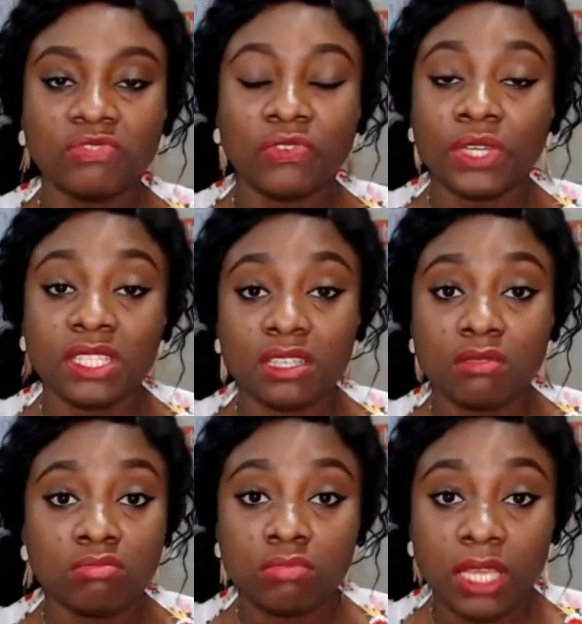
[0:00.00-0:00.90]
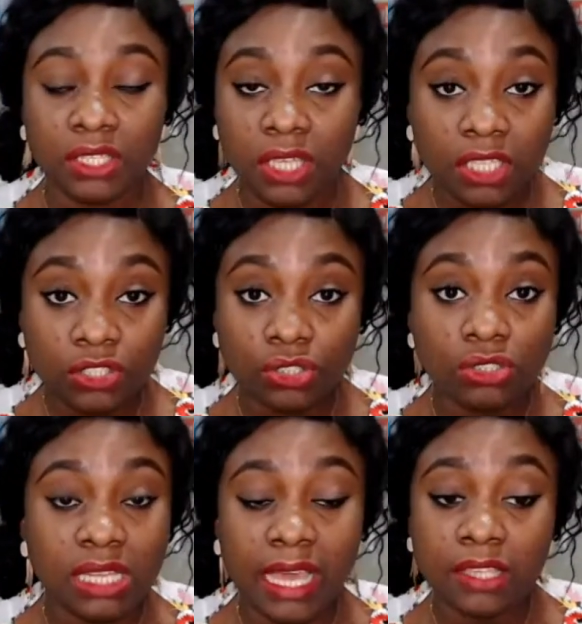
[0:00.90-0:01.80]
for either
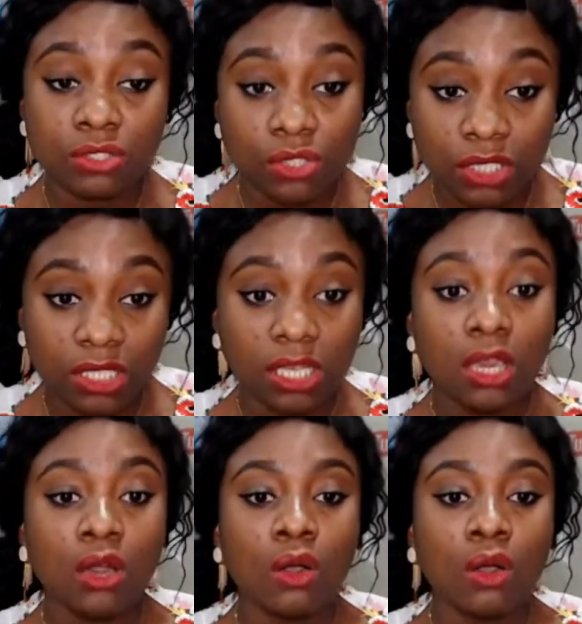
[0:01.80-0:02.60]
education, like study